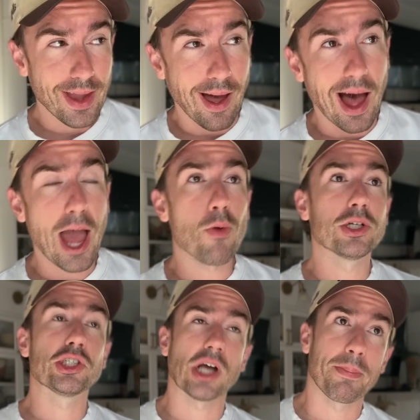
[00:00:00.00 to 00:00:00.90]
I
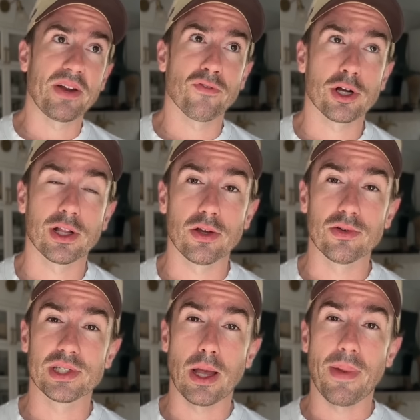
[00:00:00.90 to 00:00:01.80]
was shopping for
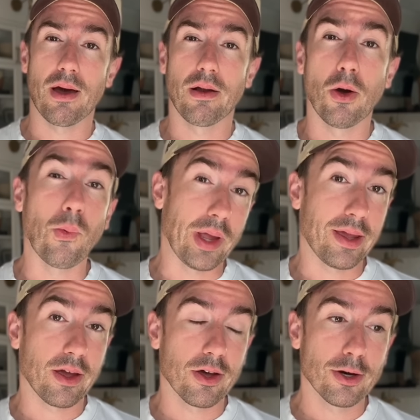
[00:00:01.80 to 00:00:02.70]
clothes about a week
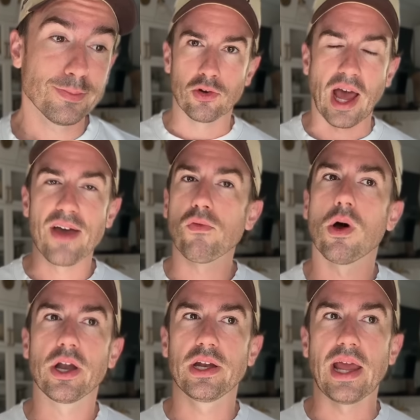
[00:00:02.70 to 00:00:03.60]
ago. I've
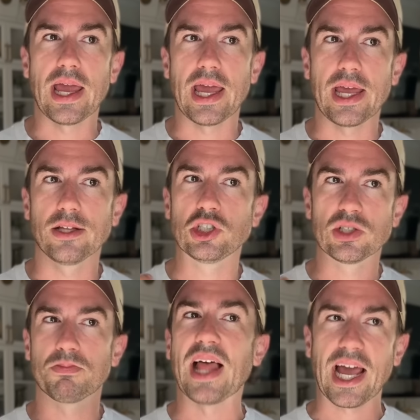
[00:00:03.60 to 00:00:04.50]
wanted a
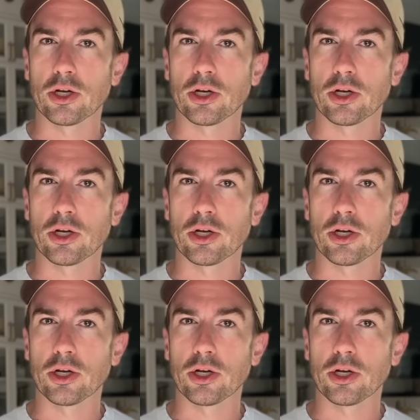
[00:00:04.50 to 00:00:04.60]
just black